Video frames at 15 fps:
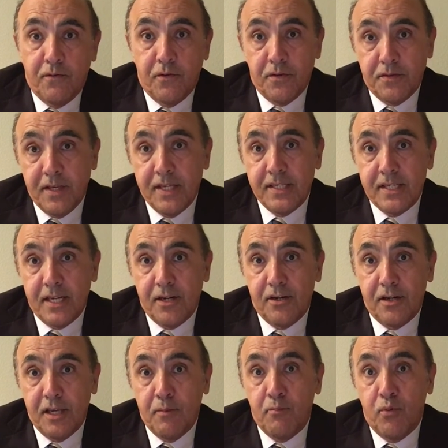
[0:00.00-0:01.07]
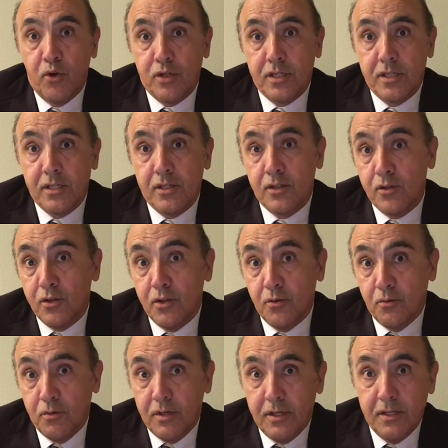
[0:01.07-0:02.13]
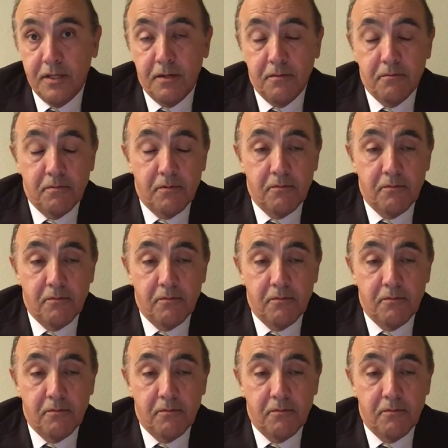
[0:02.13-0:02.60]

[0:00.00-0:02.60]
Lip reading: for things that are important to you. You know,